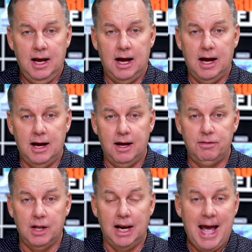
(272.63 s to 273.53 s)

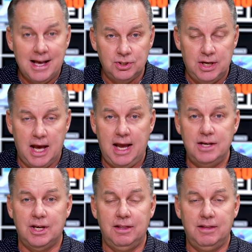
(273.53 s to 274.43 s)
the last
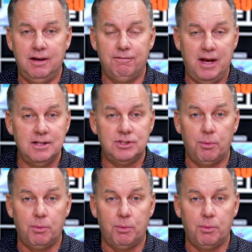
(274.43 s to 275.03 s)
days and the events